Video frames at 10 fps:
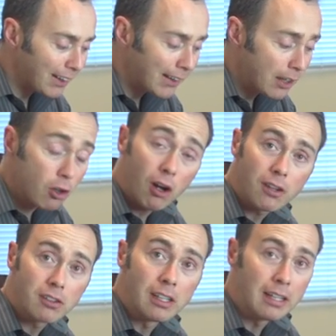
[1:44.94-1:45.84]
can
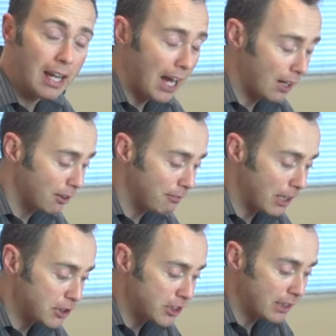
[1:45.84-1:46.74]
cause an
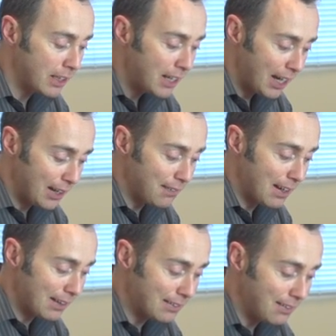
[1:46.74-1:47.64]
aggravation, and
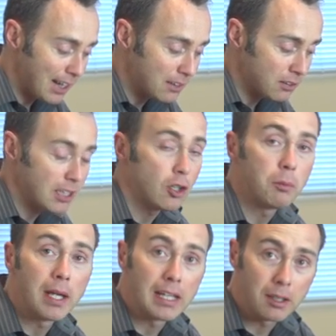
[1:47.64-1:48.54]
that intense heel
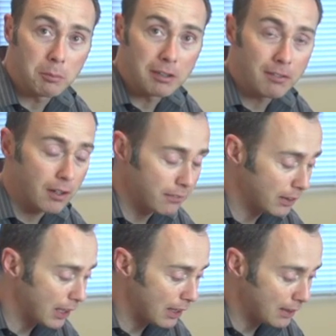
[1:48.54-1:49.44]
pain can be felt
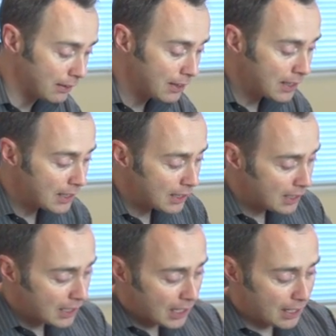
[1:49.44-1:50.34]
again.
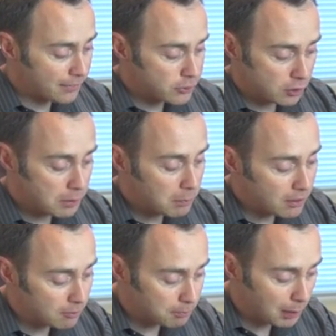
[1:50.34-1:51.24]
In the
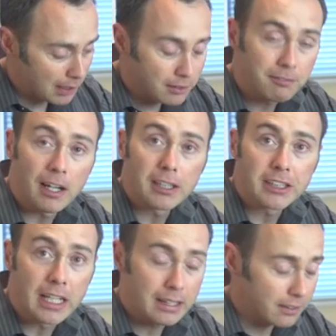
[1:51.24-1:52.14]
treatment of plantar
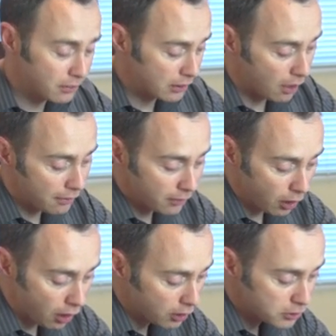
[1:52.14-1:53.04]
fasciitis and other
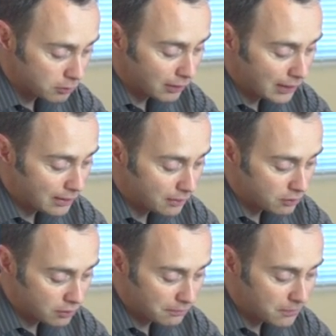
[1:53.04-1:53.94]
arch-related
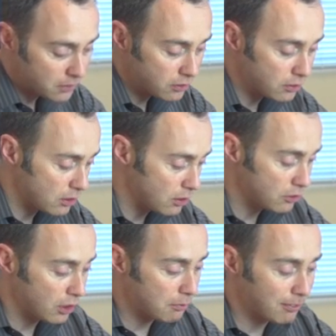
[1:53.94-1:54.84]
stiffnesses and
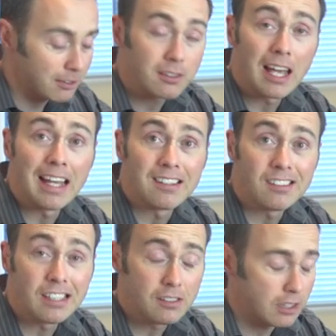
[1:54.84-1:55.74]
discomfort at
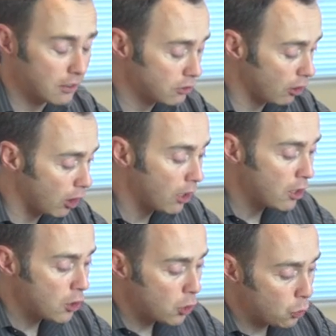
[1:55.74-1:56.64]
CCSR,
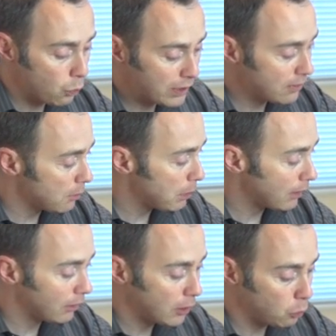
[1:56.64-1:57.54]
we
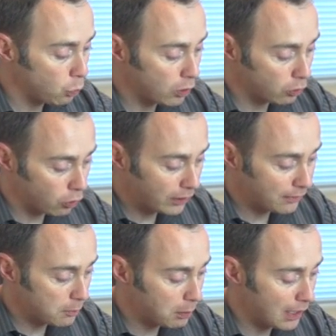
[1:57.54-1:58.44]
typically will look at
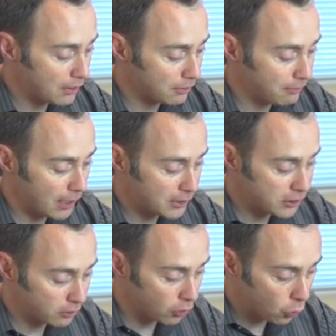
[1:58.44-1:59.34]
the plantar
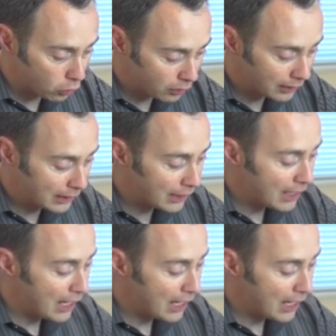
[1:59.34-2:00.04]
fascia locally